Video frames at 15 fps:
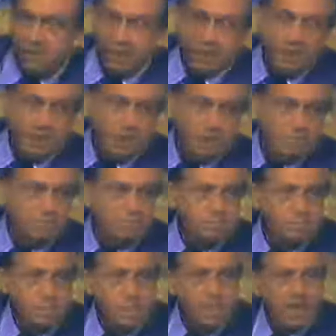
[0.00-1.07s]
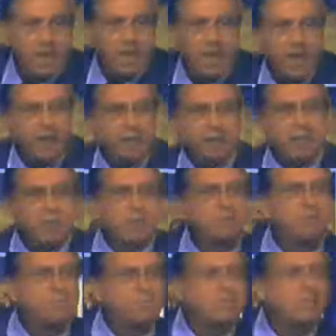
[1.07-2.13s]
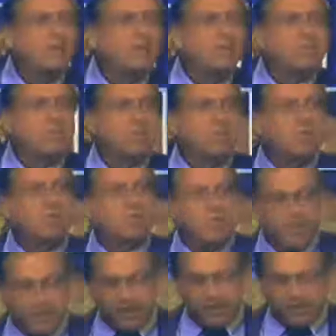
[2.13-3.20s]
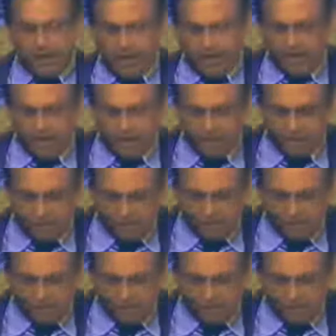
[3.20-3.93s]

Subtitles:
Lenin. And so then Lenin died,